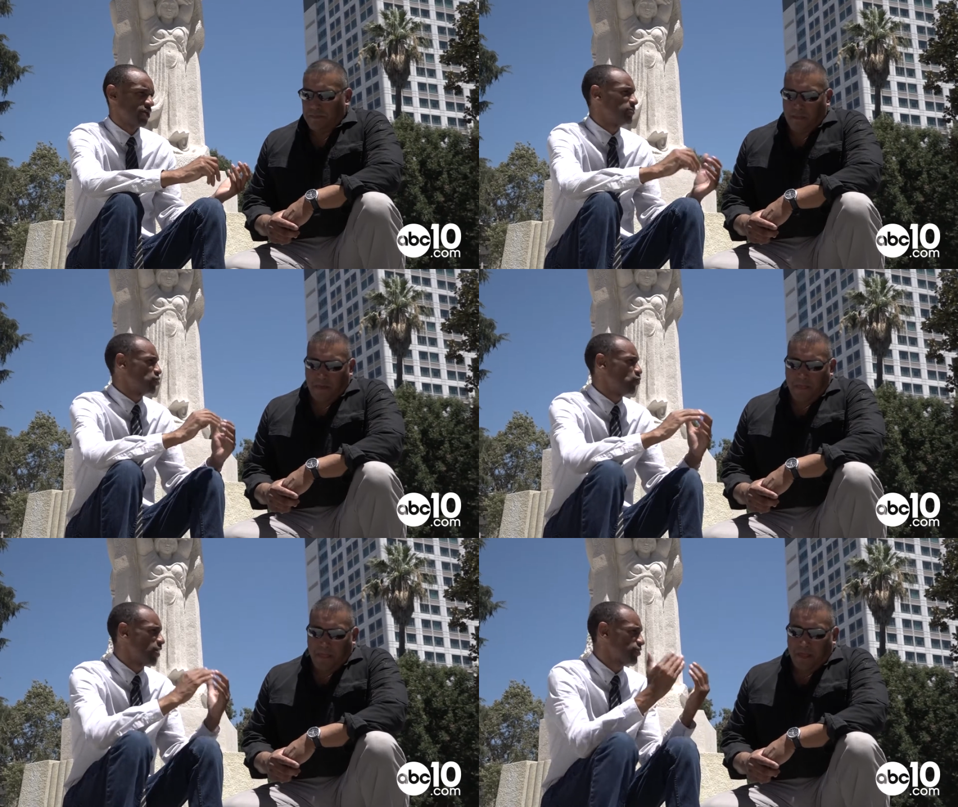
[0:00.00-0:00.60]
Speaker 1: yeah. it was a
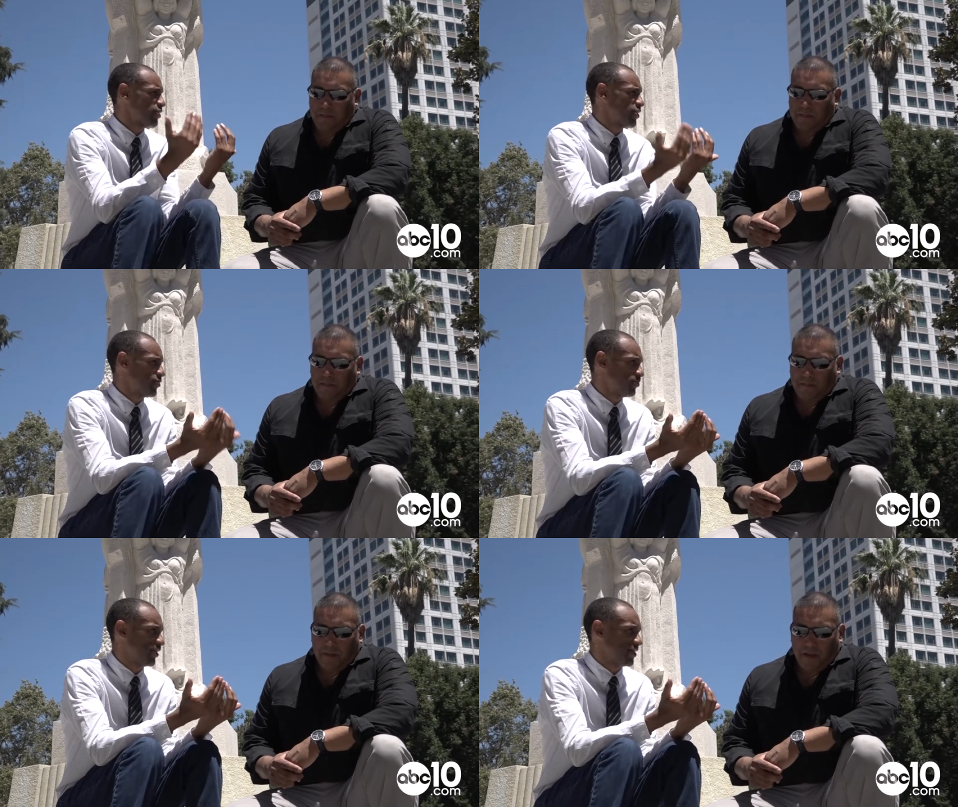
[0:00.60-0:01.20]
well secure
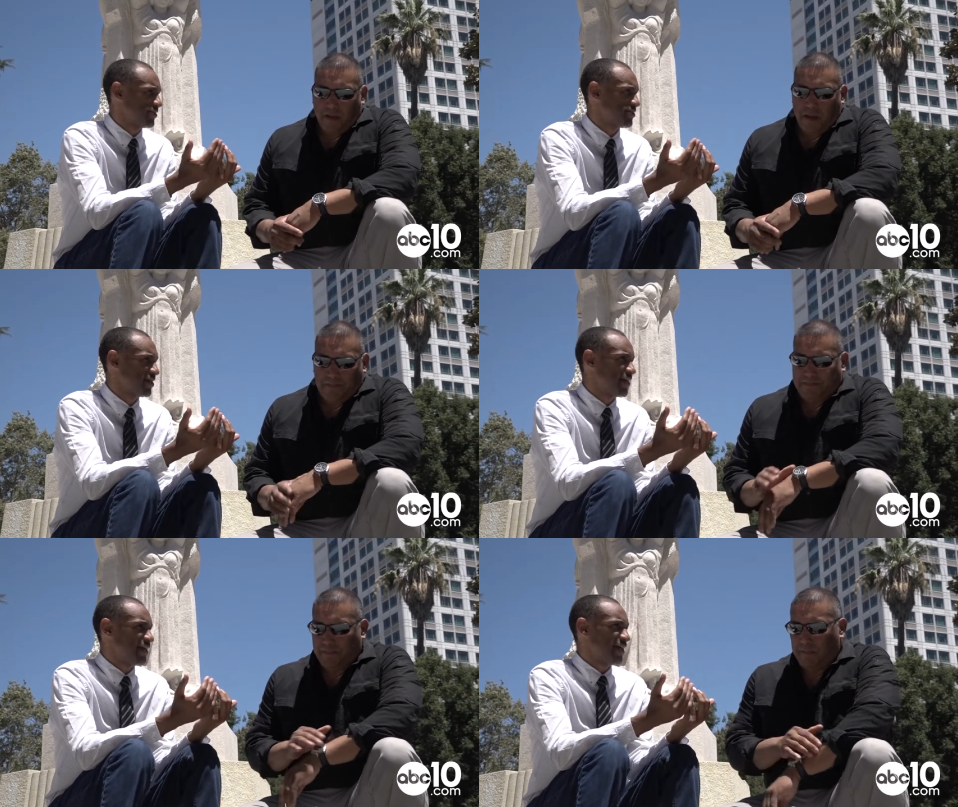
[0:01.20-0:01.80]
place. Yeah.
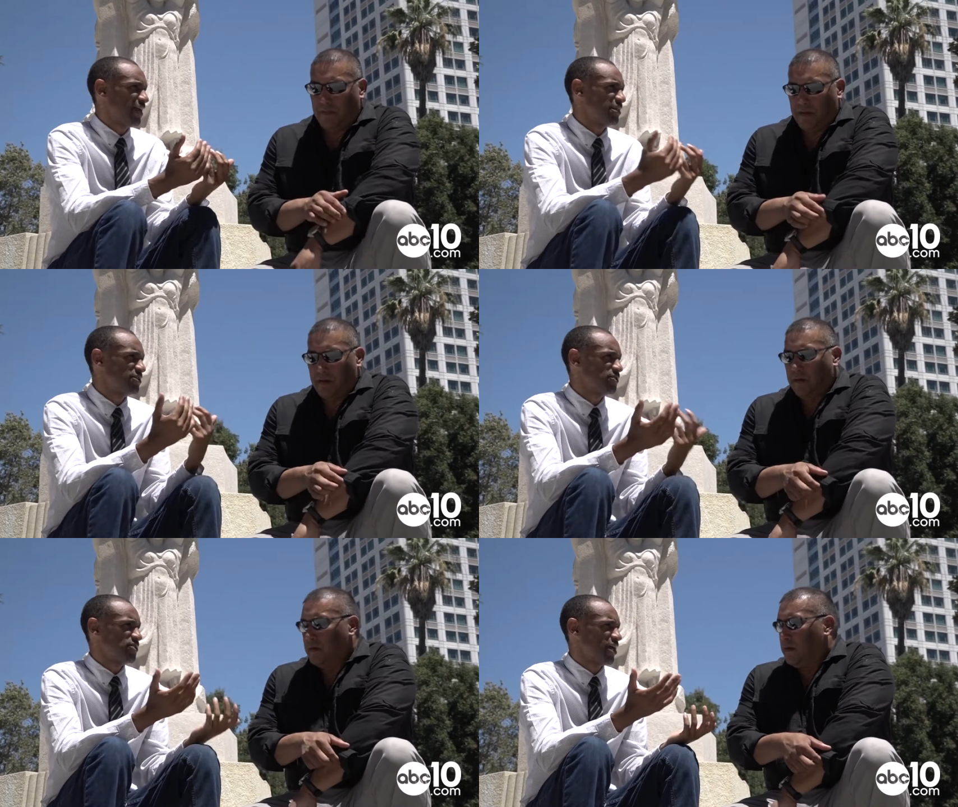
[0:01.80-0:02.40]
And
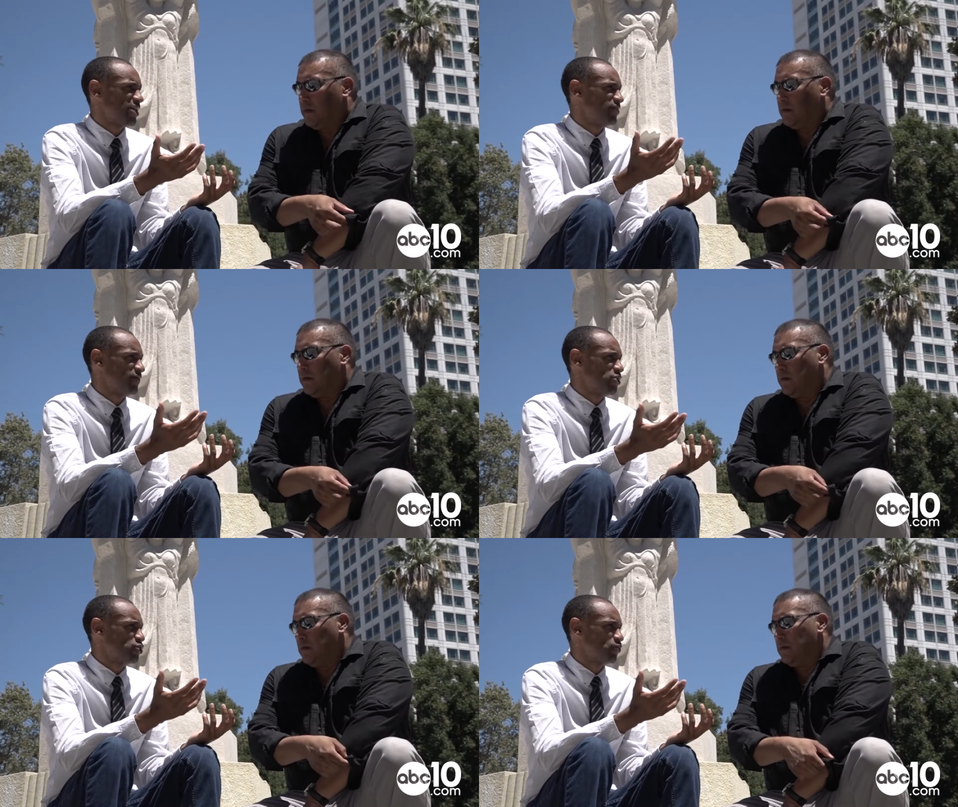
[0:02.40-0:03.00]
this is an
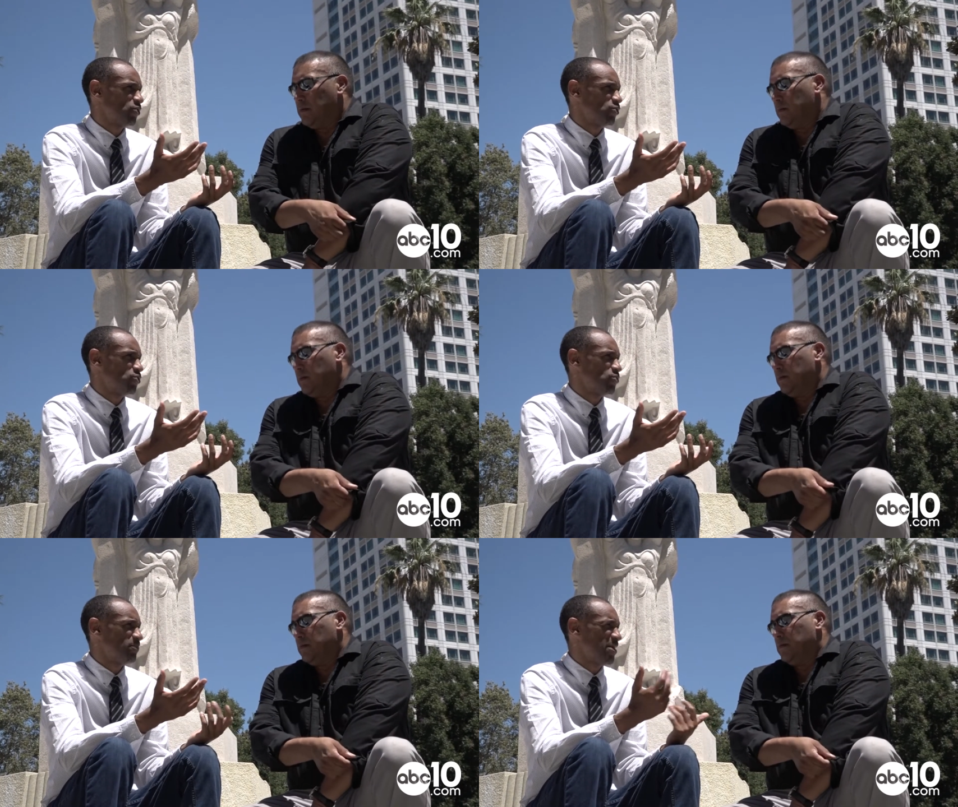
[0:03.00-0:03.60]
individual yeah.
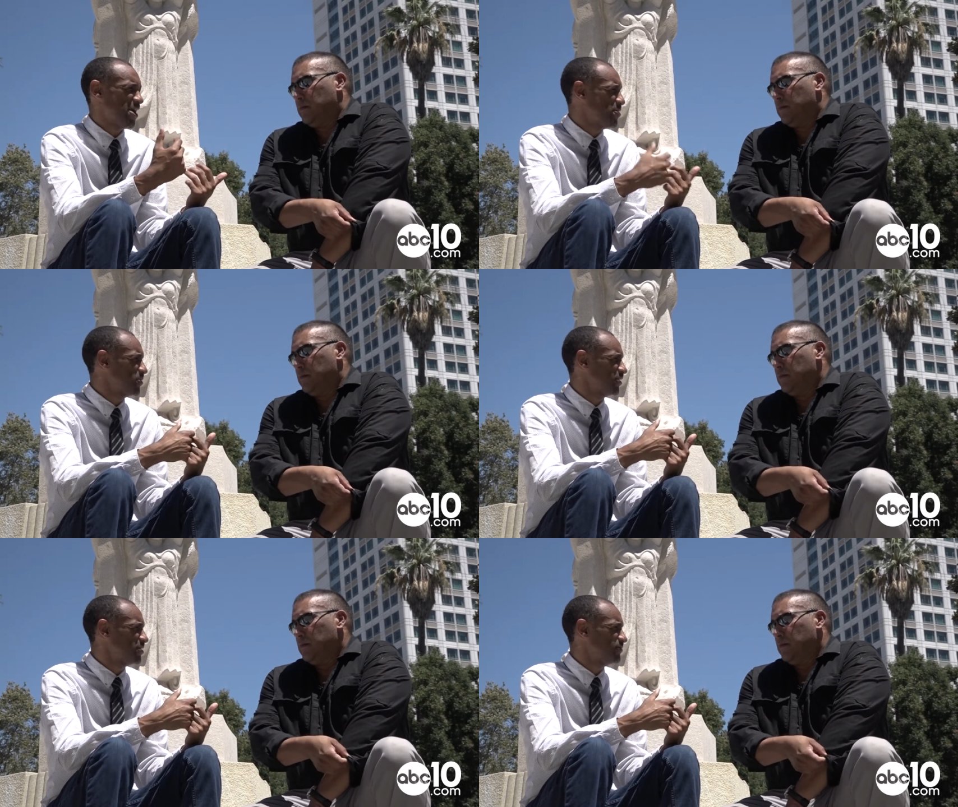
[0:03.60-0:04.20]
who
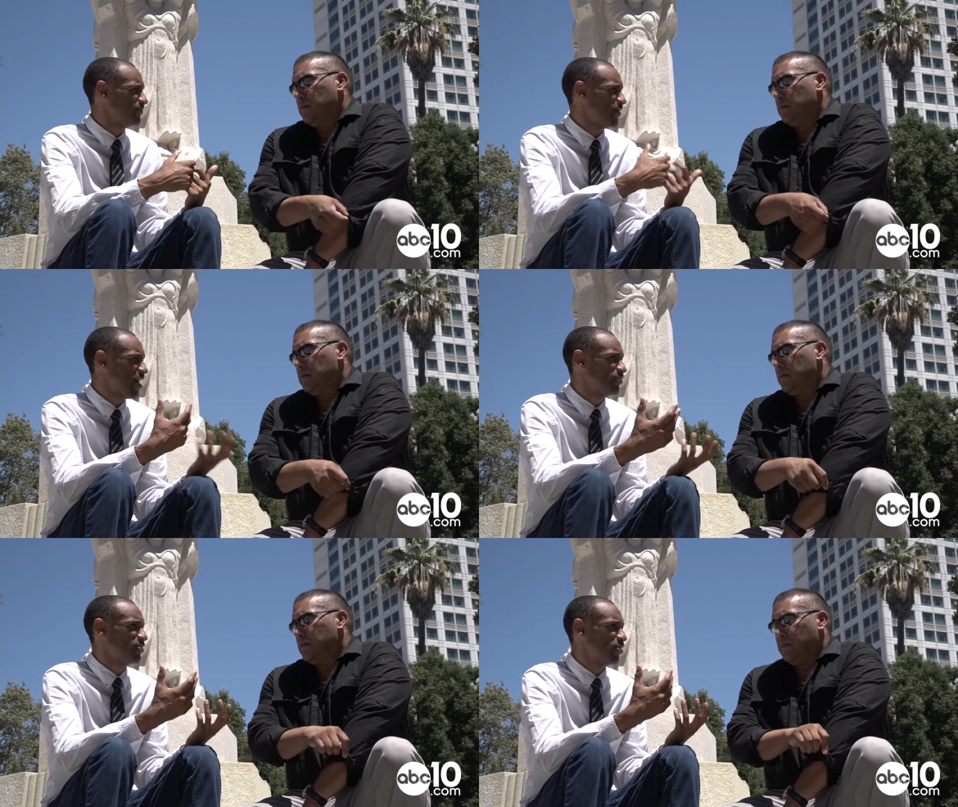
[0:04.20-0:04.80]
apparently
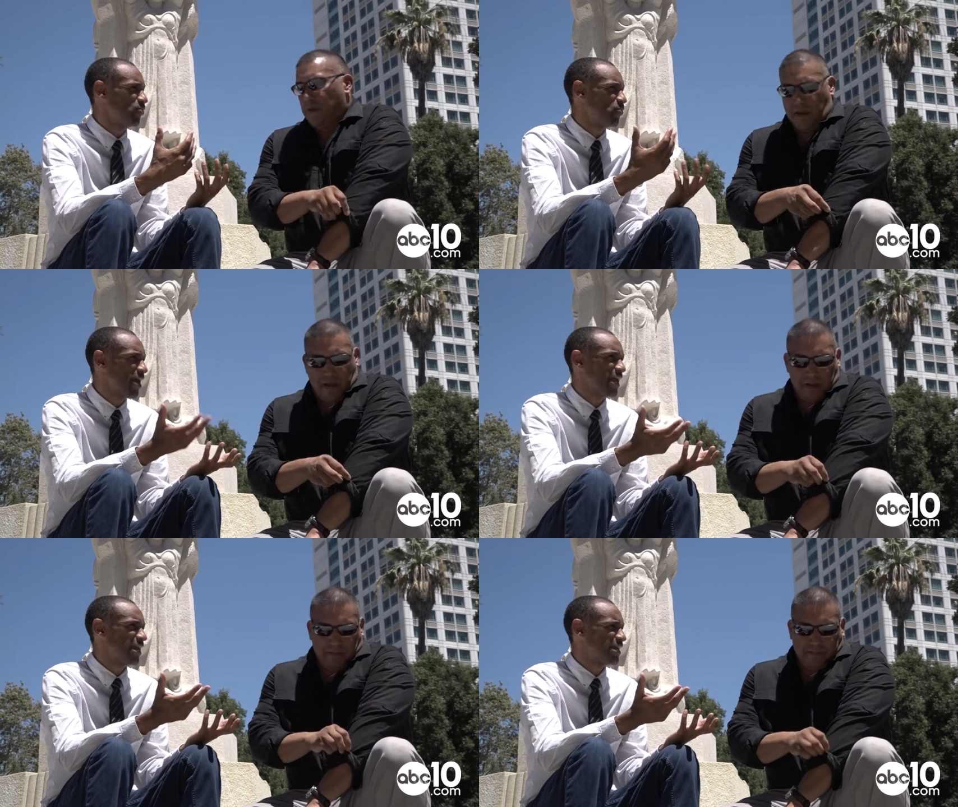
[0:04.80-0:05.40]
found a
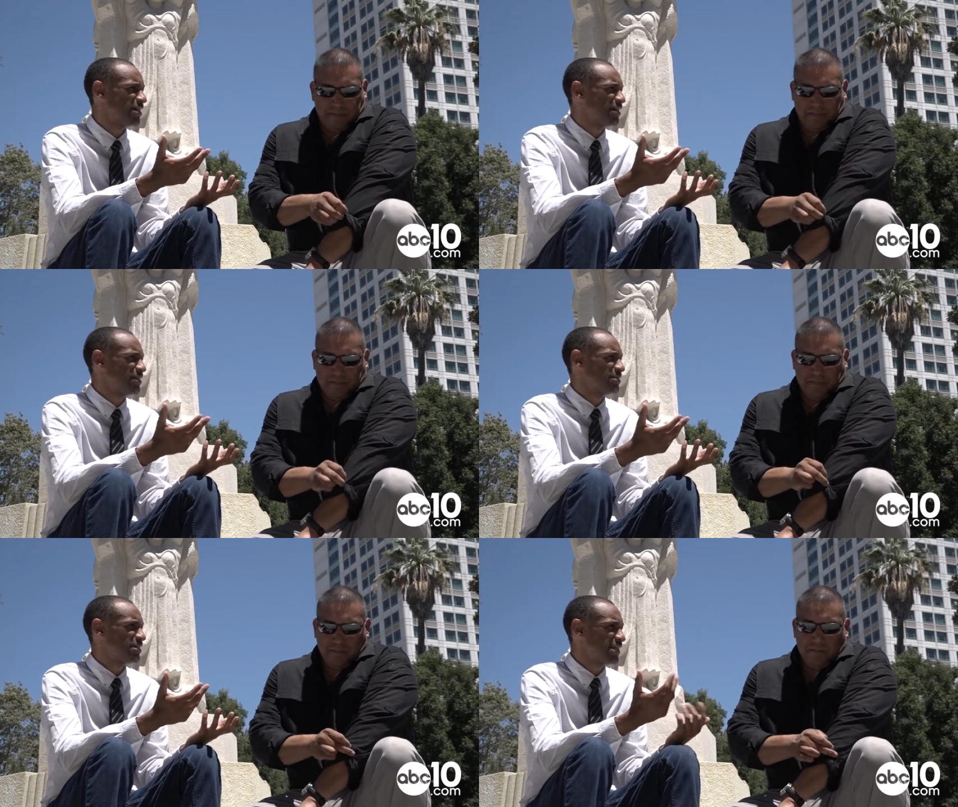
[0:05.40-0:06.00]
way to